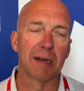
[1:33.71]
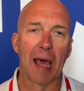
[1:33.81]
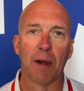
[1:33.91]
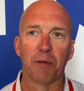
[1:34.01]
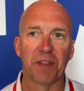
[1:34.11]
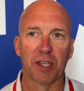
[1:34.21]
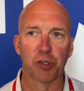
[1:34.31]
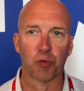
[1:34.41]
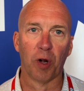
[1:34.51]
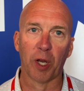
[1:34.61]
I don't think
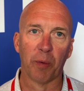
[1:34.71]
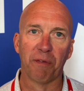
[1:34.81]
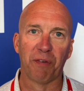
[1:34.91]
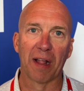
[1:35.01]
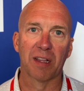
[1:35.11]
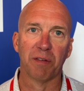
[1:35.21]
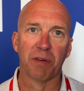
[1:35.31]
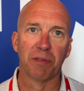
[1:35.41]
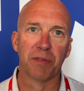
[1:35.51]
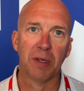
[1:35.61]
is really reflective
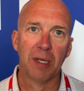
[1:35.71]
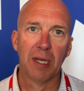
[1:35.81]
of